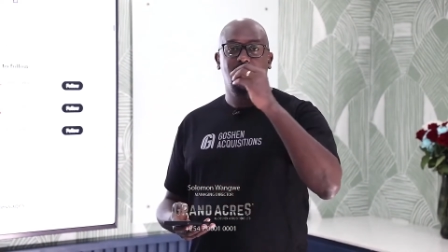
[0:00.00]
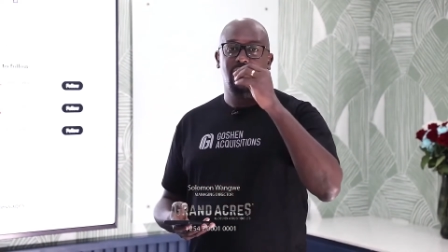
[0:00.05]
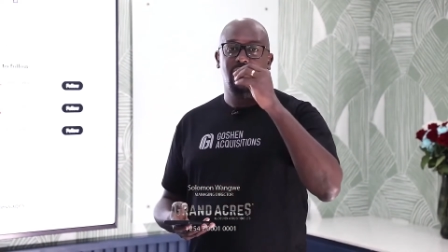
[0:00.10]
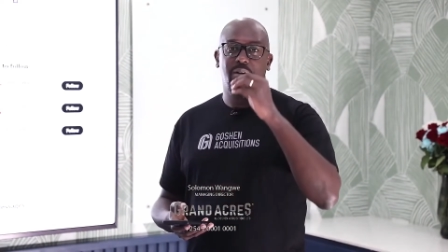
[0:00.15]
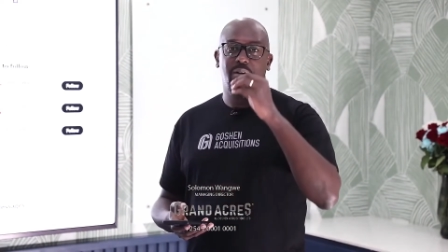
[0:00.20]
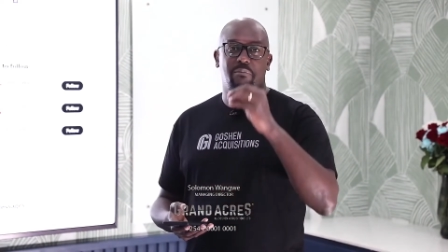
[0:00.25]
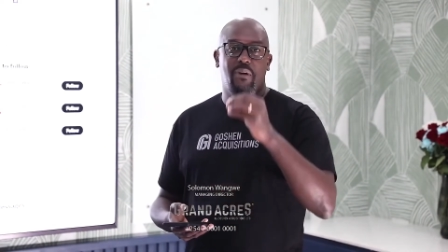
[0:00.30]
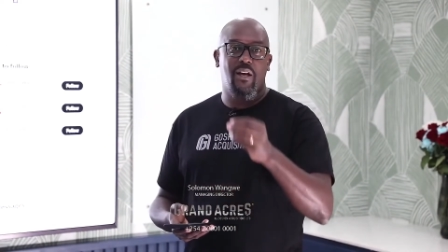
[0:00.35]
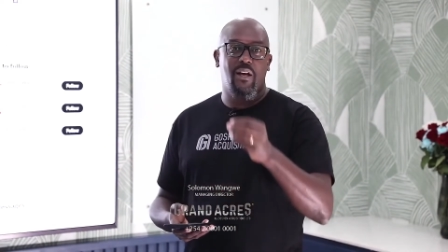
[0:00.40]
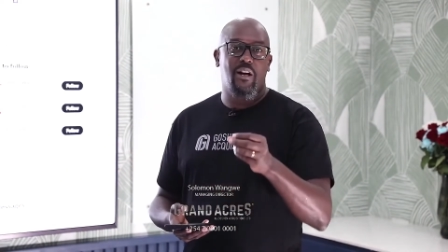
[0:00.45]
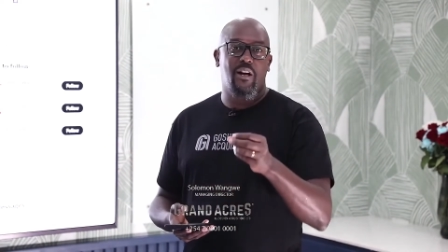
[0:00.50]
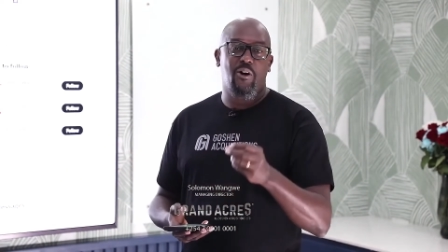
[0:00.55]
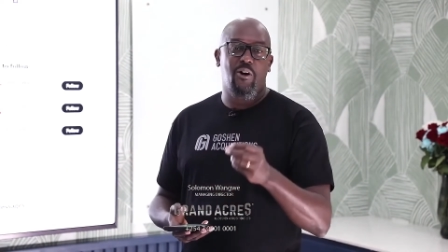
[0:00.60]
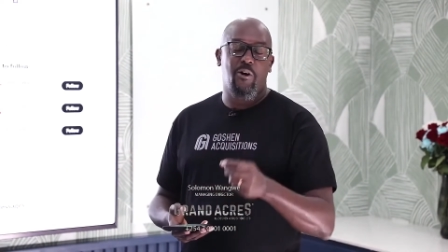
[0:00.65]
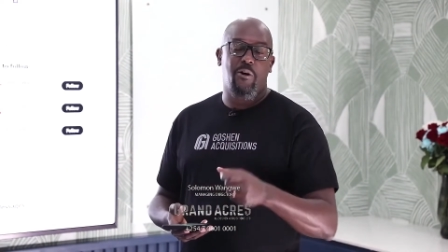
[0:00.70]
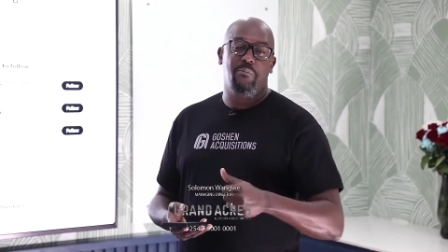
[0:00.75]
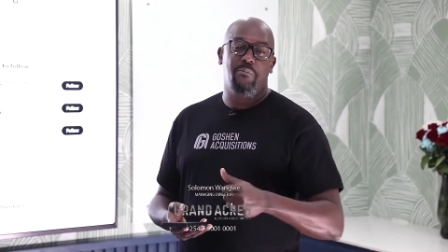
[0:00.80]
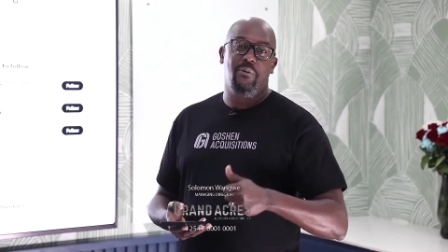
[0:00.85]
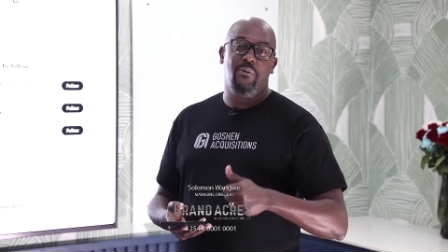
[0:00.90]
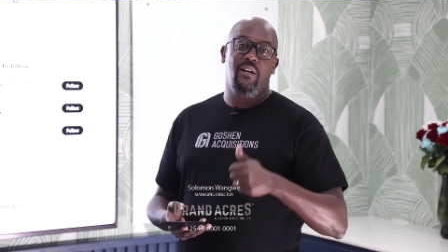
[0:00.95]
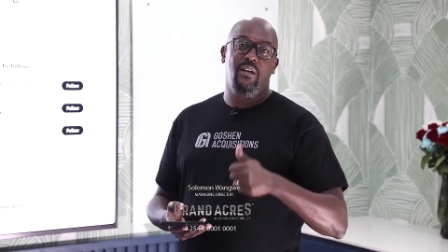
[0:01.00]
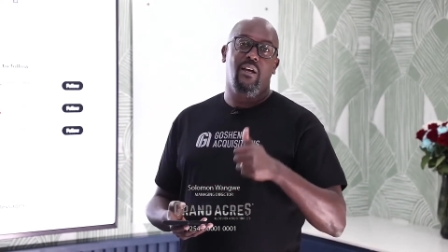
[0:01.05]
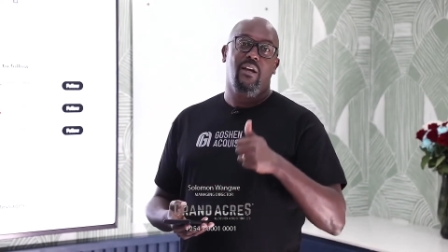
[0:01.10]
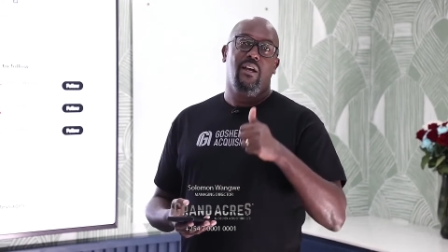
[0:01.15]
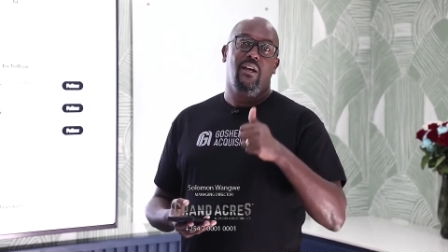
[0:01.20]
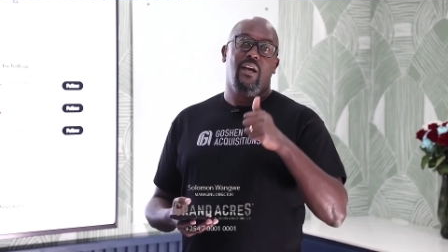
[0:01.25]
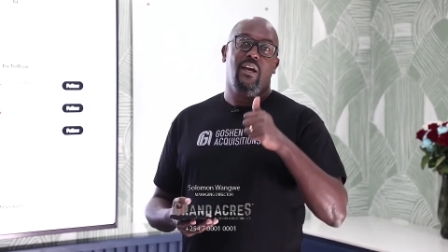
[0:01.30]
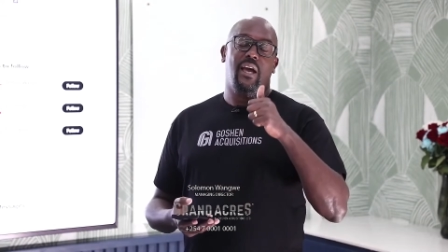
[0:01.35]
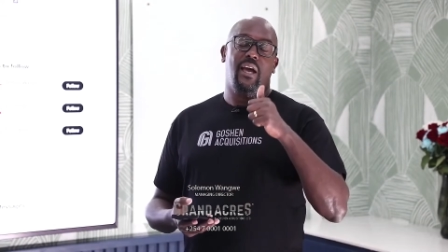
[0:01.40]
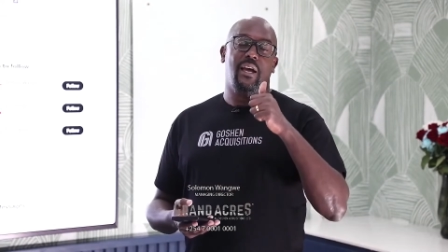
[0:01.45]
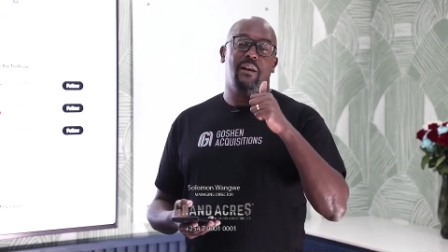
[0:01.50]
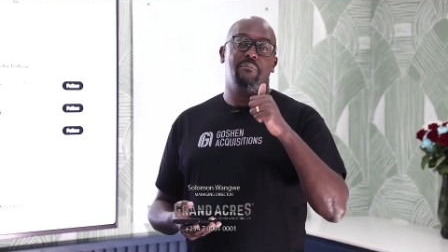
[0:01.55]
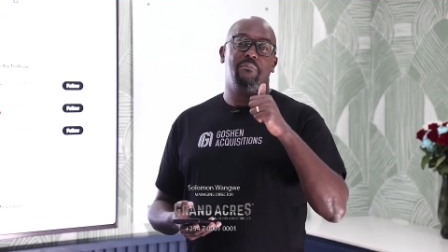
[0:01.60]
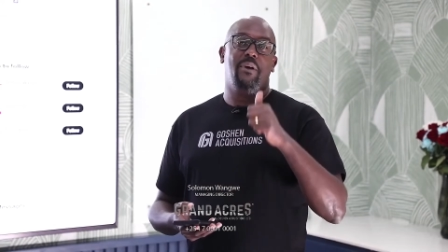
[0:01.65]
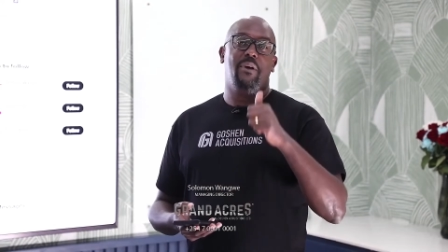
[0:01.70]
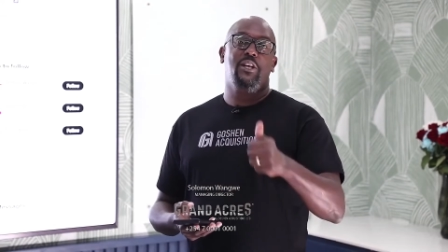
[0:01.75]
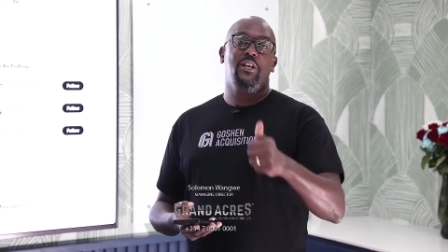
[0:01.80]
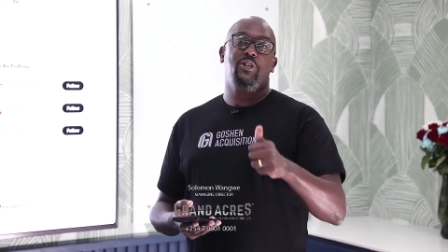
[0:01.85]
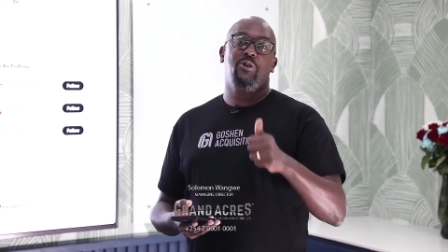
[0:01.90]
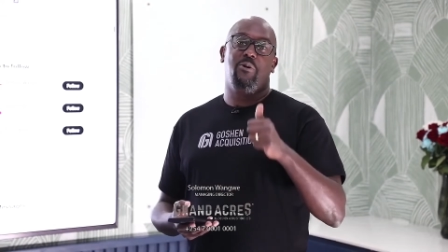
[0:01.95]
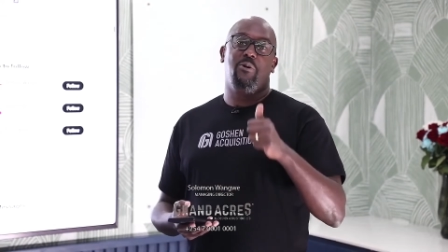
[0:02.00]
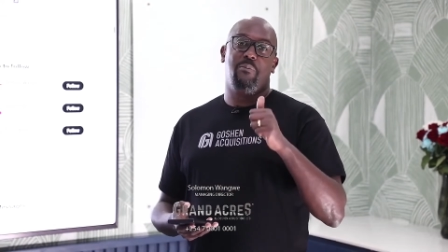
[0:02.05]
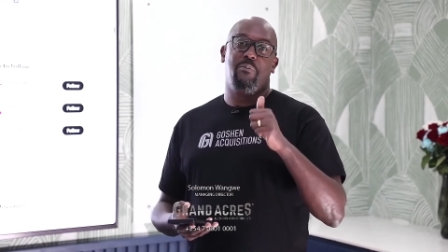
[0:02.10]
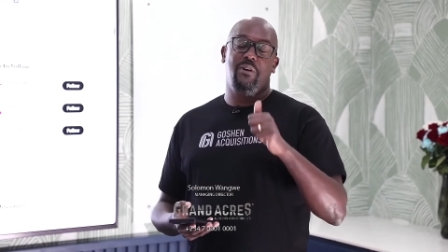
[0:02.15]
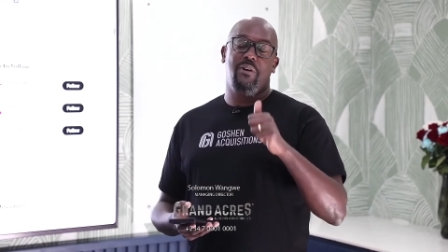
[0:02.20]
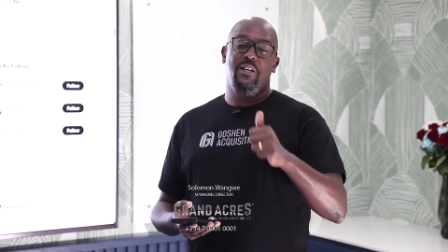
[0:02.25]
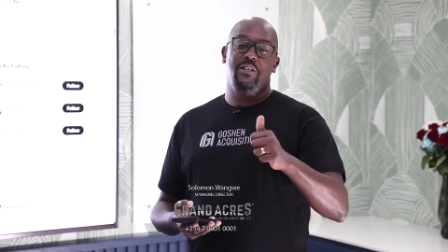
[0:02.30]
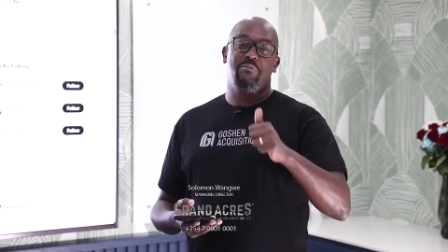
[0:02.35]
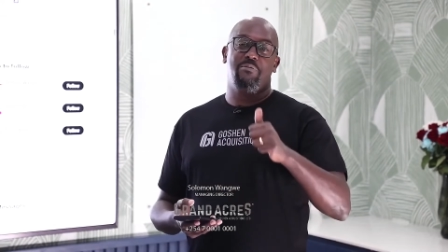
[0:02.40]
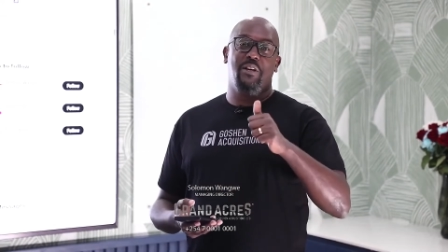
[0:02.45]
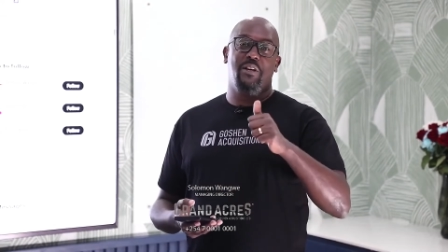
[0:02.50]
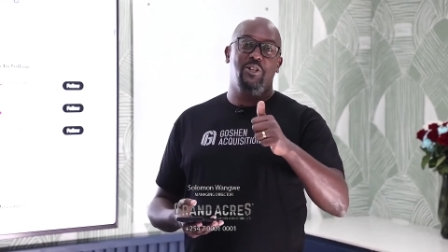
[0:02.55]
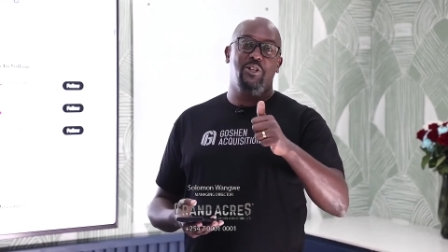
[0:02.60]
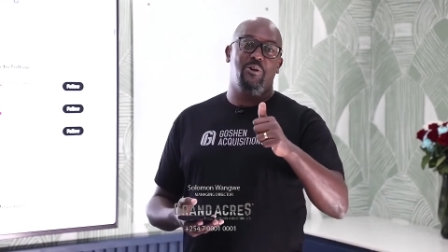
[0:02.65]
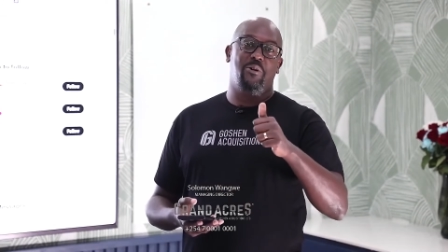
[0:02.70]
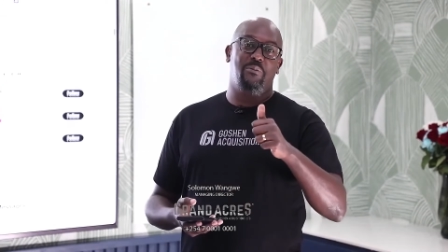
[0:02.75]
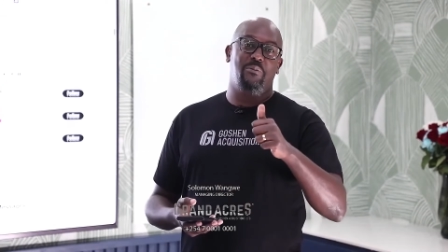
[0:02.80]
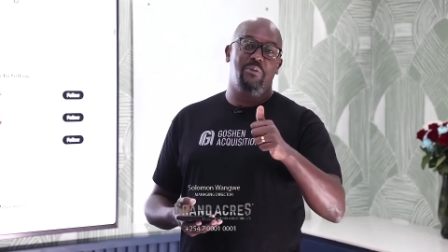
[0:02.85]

they make a copy, and make sure, please make sure,